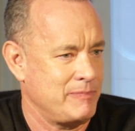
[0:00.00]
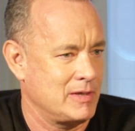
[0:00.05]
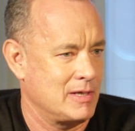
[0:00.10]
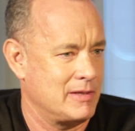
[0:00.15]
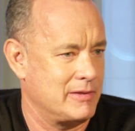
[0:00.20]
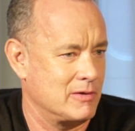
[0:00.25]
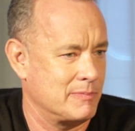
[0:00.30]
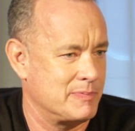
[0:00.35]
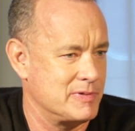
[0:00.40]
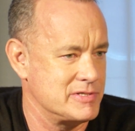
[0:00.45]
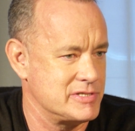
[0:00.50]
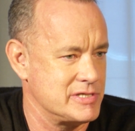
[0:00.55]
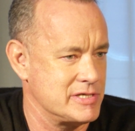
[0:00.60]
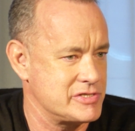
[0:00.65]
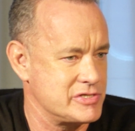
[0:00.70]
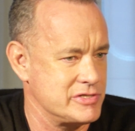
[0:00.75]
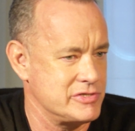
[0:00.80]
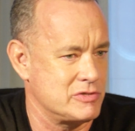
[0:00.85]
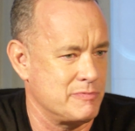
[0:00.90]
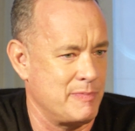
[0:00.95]
their
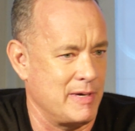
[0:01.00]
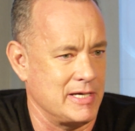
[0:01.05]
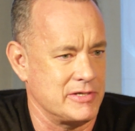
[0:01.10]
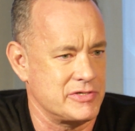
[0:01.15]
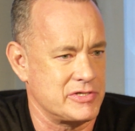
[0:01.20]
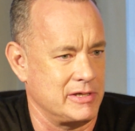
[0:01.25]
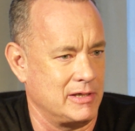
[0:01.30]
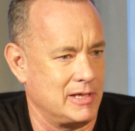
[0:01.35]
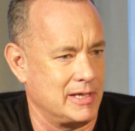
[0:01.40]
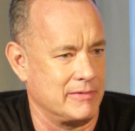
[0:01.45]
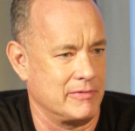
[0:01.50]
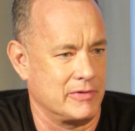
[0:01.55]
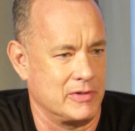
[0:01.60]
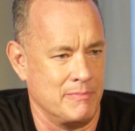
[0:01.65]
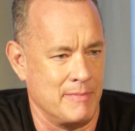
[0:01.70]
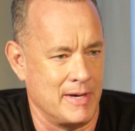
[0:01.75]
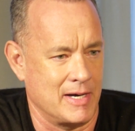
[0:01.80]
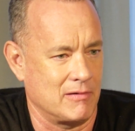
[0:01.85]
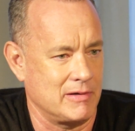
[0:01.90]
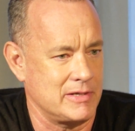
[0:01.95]
positions based on the
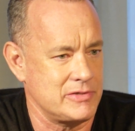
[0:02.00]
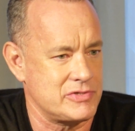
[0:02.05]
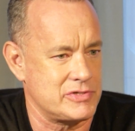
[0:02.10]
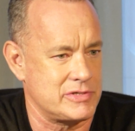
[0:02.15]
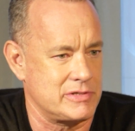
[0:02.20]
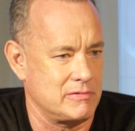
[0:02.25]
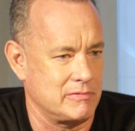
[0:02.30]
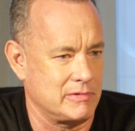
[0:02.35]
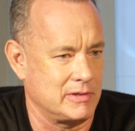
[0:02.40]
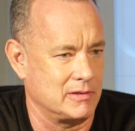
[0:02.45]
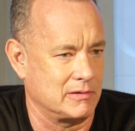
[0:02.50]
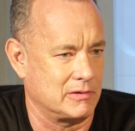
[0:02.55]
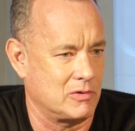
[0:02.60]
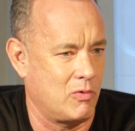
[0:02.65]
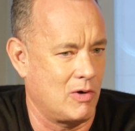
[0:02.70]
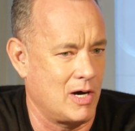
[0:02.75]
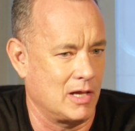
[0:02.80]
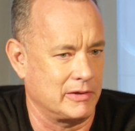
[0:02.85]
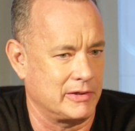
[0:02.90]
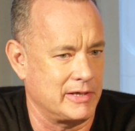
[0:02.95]
merits, the
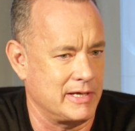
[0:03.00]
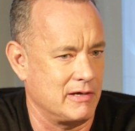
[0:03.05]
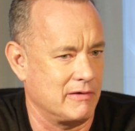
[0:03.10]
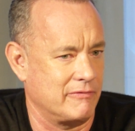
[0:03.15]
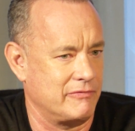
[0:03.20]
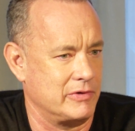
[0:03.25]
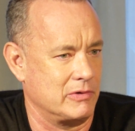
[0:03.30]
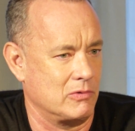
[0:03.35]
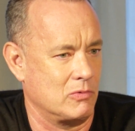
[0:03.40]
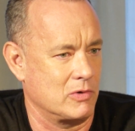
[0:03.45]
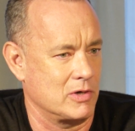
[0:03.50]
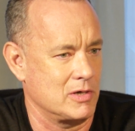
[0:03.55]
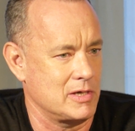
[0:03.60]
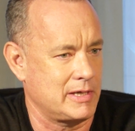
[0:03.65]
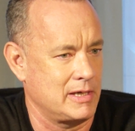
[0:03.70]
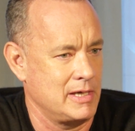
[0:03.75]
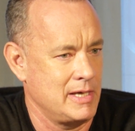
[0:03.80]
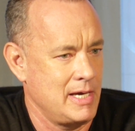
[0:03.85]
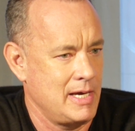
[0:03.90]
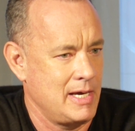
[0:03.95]
quality of their
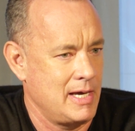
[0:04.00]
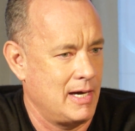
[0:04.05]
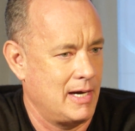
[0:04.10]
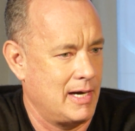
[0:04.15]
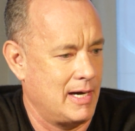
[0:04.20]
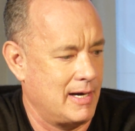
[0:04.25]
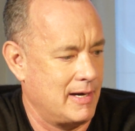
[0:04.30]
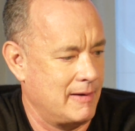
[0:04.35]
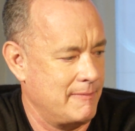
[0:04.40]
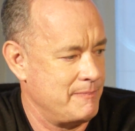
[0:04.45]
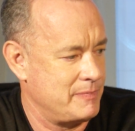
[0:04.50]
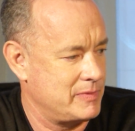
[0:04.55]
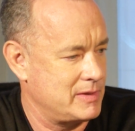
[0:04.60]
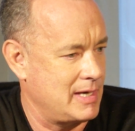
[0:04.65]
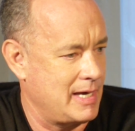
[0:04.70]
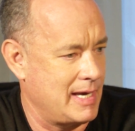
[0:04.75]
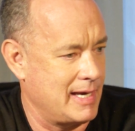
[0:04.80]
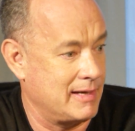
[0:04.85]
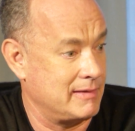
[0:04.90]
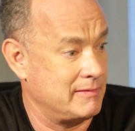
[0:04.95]
work. Um,
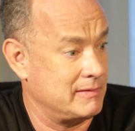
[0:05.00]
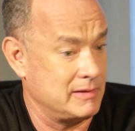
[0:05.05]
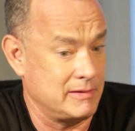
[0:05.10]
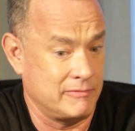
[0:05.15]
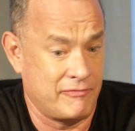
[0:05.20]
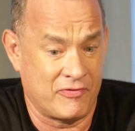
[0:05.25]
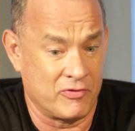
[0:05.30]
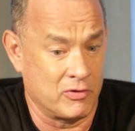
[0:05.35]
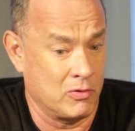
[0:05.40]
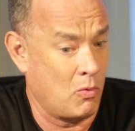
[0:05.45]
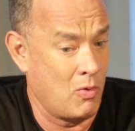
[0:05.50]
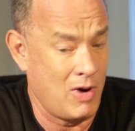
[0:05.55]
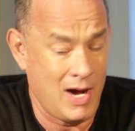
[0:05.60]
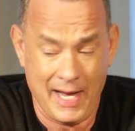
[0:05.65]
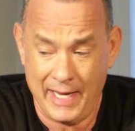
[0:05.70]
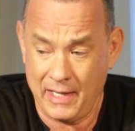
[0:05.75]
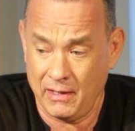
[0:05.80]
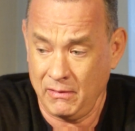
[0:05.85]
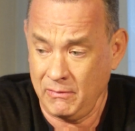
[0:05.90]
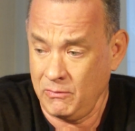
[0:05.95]
and for a
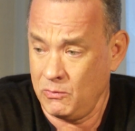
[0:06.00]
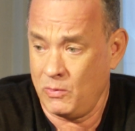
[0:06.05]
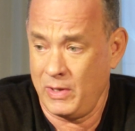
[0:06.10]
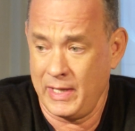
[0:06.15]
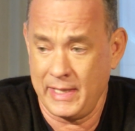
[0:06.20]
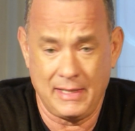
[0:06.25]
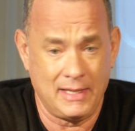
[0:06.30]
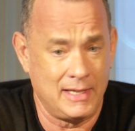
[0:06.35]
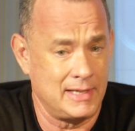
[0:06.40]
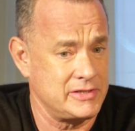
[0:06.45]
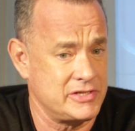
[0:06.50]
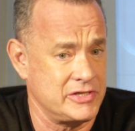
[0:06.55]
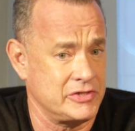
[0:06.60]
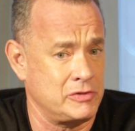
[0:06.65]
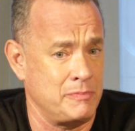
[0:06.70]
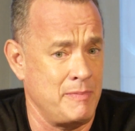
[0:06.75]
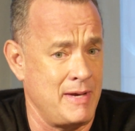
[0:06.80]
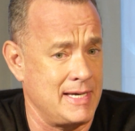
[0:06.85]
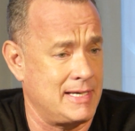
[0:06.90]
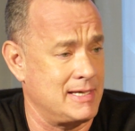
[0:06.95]
while, why not
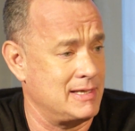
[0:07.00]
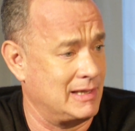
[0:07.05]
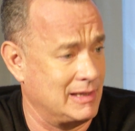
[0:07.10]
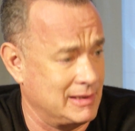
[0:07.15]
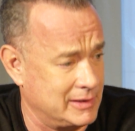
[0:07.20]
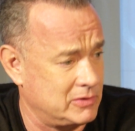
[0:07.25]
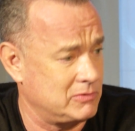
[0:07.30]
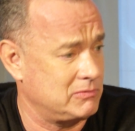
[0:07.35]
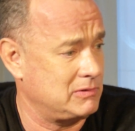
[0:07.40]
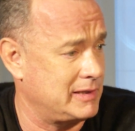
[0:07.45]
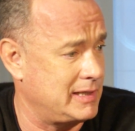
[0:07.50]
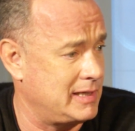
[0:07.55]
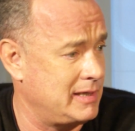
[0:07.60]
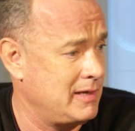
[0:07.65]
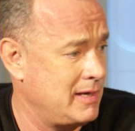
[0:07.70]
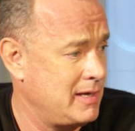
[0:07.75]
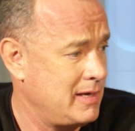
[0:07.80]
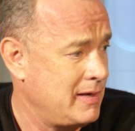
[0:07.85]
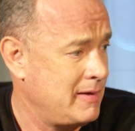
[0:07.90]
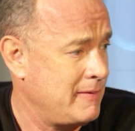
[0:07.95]
just make it literally?
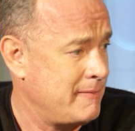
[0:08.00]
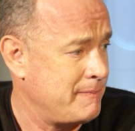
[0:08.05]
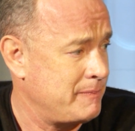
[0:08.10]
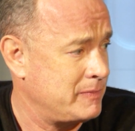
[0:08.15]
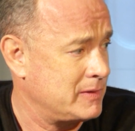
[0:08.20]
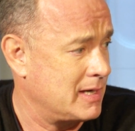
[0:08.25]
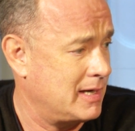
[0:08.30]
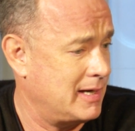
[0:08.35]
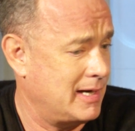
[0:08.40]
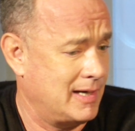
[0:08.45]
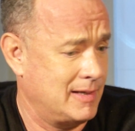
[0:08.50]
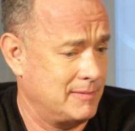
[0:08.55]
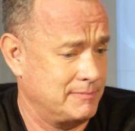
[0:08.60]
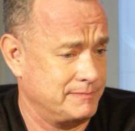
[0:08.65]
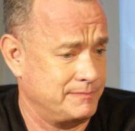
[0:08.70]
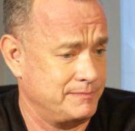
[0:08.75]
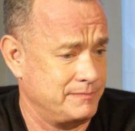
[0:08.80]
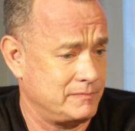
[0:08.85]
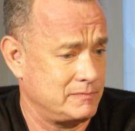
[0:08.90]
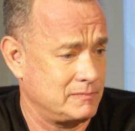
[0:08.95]

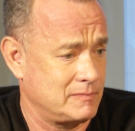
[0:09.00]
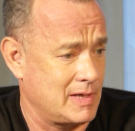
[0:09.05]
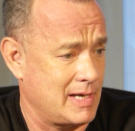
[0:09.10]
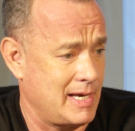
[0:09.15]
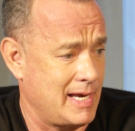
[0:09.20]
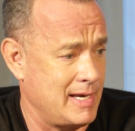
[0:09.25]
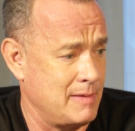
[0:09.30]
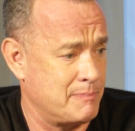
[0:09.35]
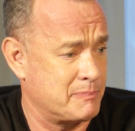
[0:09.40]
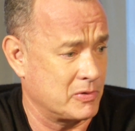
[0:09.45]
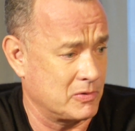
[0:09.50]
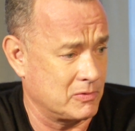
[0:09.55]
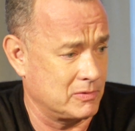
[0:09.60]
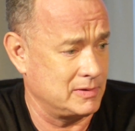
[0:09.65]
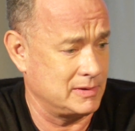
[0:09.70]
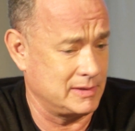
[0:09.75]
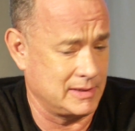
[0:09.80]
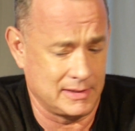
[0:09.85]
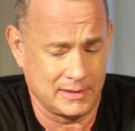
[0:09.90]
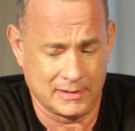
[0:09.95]
um, a
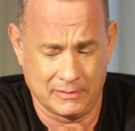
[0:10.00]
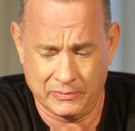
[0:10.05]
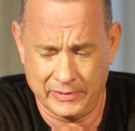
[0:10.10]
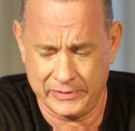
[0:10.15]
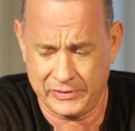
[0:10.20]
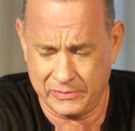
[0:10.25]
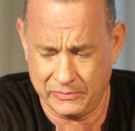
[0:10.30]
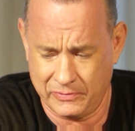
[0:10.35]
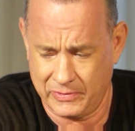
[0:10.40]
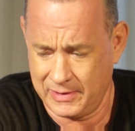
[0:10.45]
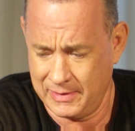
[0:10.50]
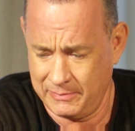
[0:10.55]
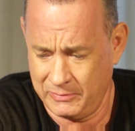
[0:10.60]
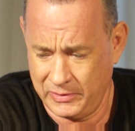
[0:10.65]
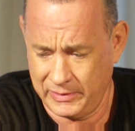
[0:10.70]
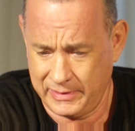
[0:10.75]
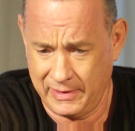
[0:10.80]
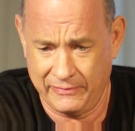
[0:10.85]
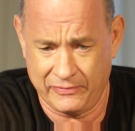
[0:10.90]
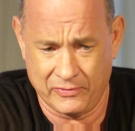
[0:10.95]
per, uh, what's the word I'm
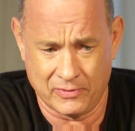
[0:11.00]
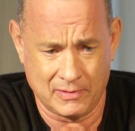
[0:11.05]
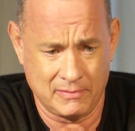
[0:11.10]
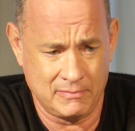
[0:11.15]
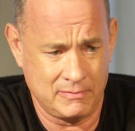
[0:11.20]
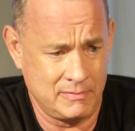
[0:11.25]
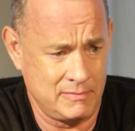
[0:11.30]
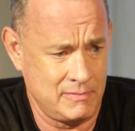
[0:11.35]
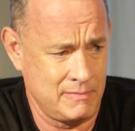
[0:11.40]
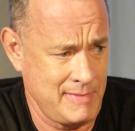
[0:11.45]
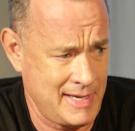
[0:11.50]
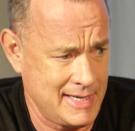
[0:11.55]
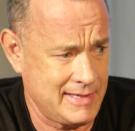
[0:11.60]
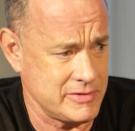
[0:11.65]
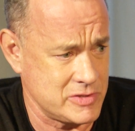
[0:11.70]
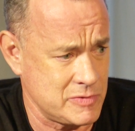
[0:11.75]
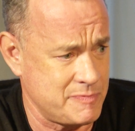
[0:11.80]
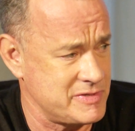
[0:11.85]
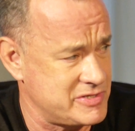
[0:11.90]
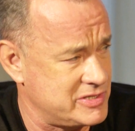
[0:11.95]
looking for? Make
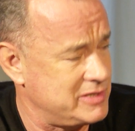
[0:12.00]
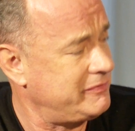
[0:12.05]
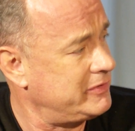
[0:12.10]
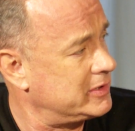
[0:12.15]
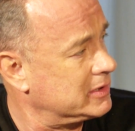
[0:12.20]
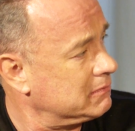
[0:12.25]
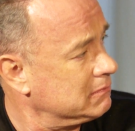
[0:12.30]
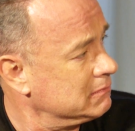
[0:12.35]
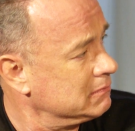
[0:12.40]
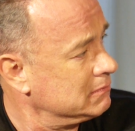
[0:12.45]
it specific.